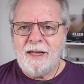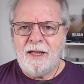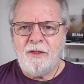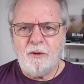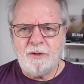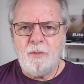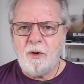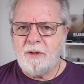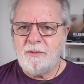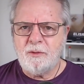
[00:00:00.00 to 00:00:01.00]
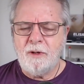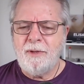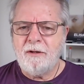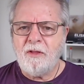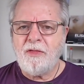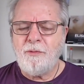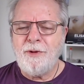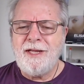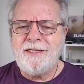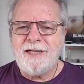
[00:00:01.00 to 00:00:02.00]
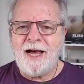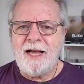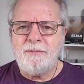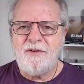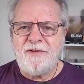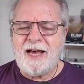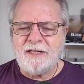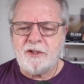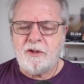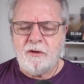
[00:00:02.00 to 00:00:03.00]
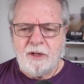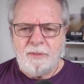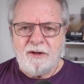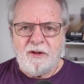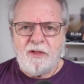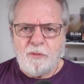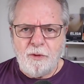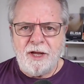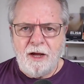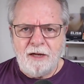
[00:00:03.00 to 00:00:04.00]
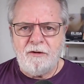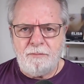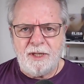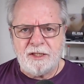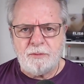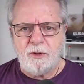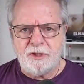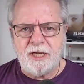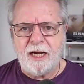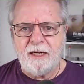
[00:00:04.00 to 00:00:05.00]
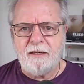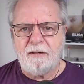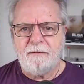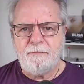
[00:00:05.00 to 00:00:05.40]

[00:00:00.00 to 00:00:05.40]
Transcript: those modems were about three times faster at about 300 bits per second.